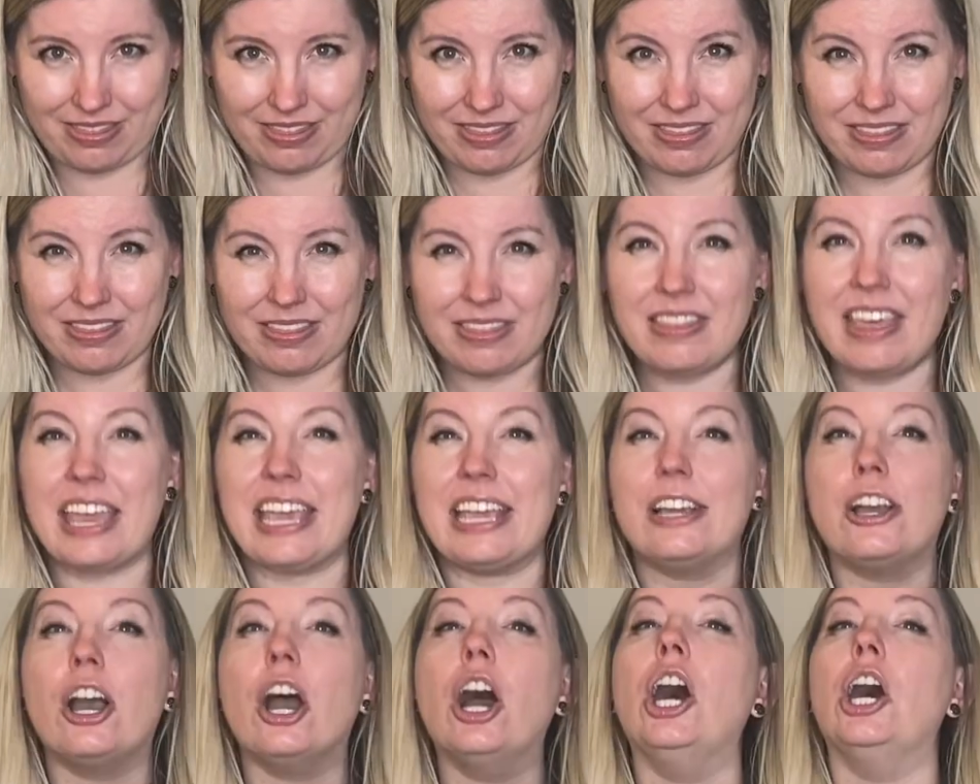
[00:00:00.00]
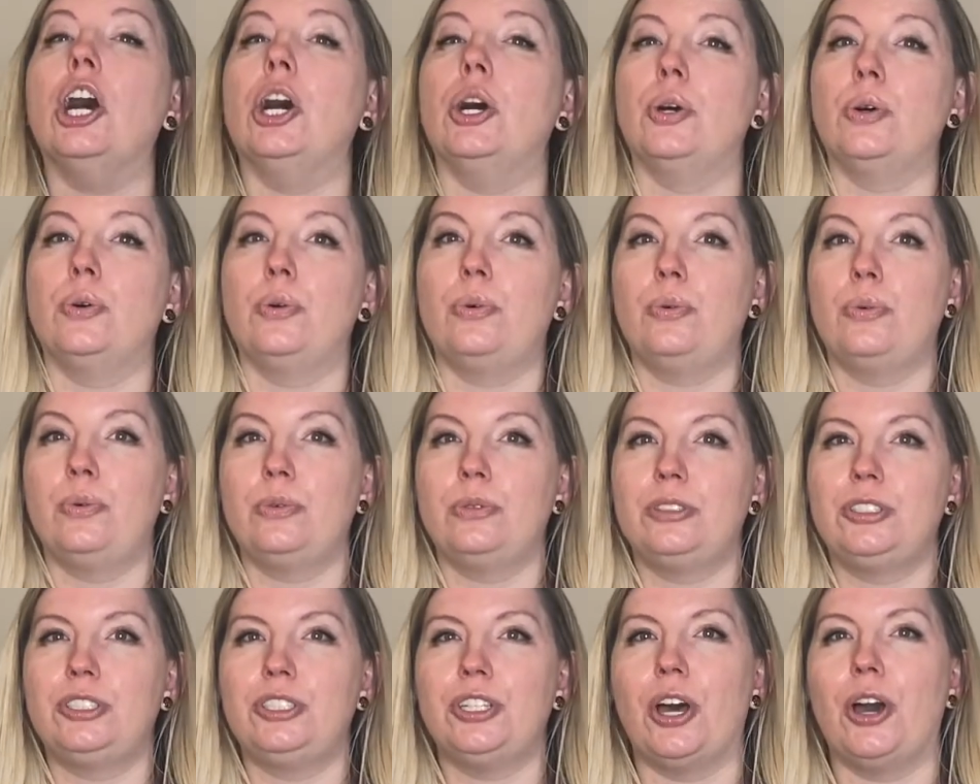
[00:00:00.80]
they go.
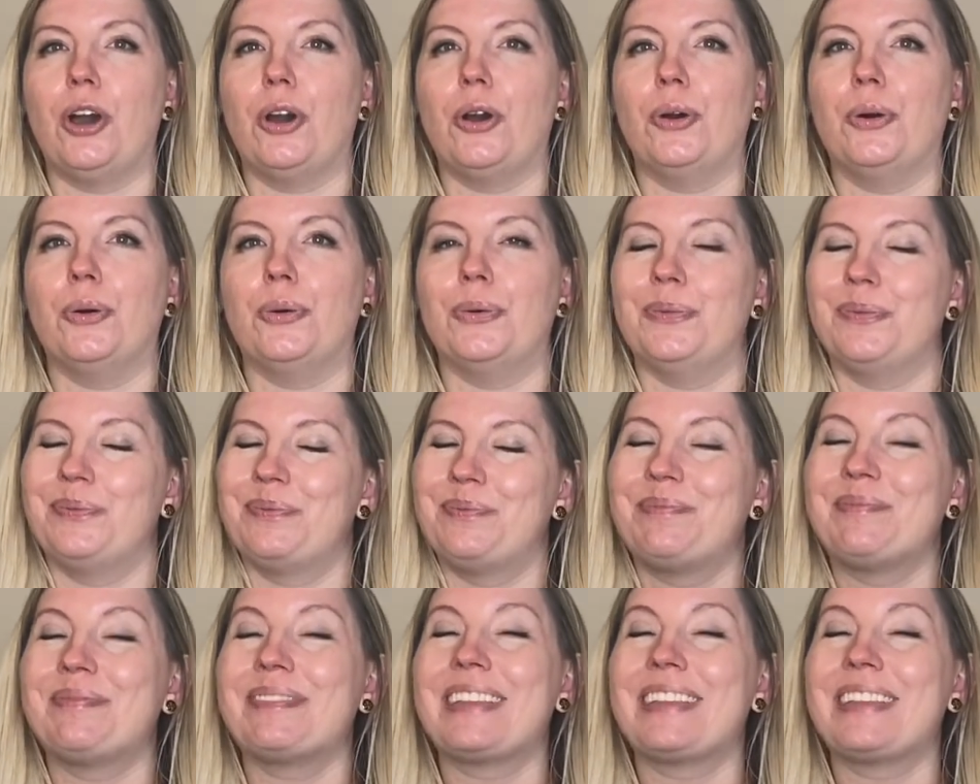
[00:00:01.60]
So